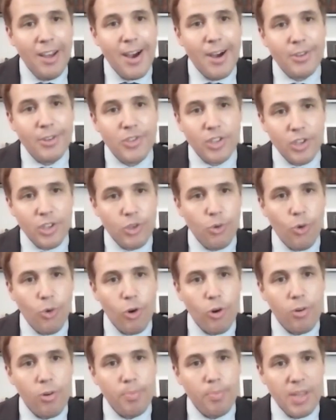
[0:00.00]

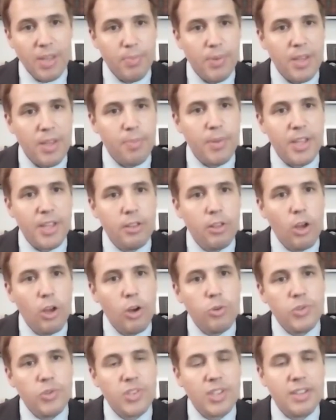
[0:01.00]
secure PPP
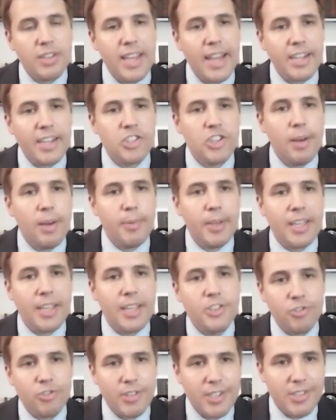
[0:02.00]
loans and the economic
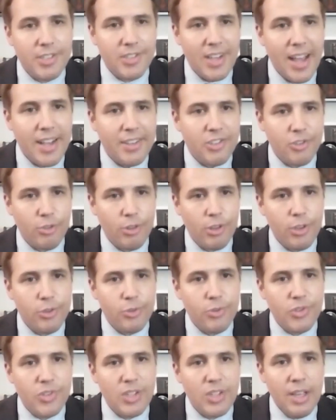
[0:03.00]
injury disaster
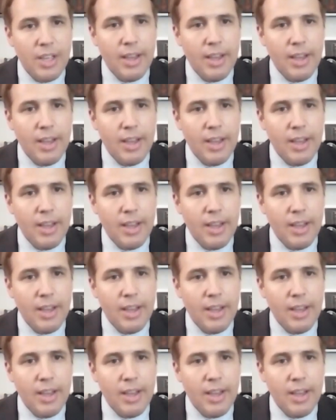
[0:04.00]
loans.